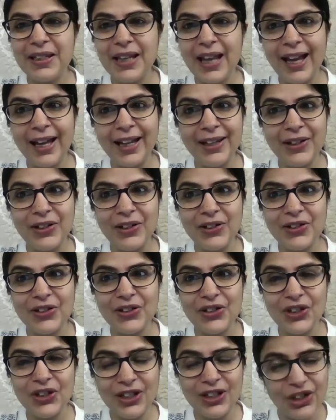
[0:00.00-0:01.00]
And
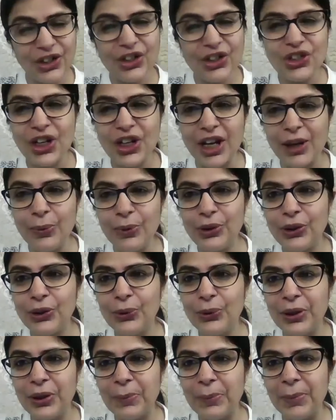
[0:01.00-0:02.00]
she'll just share with you
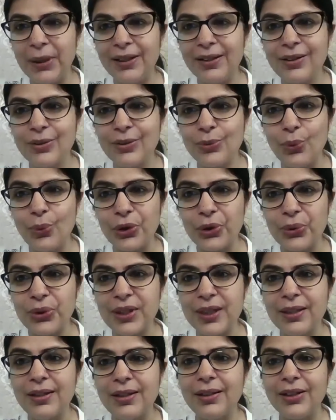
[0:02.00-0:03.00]
in a minute what was
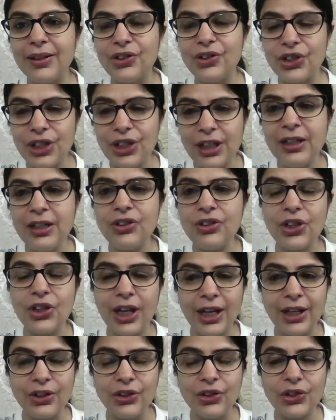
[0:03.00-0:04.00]
it that she
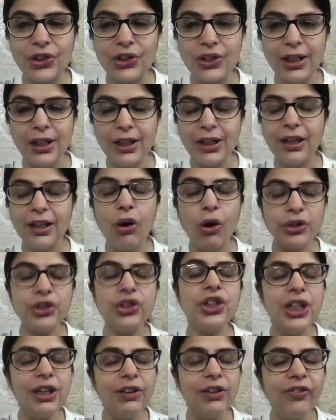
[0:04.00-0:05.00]
changed or
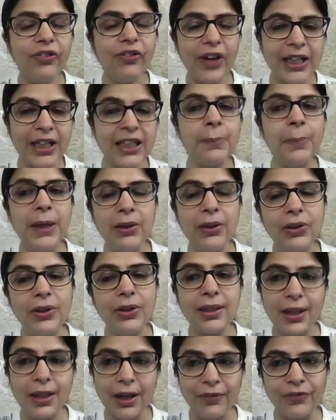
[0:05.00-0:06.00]
she
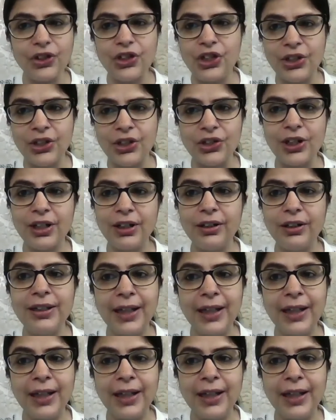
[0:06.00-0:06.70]
experienced after changing her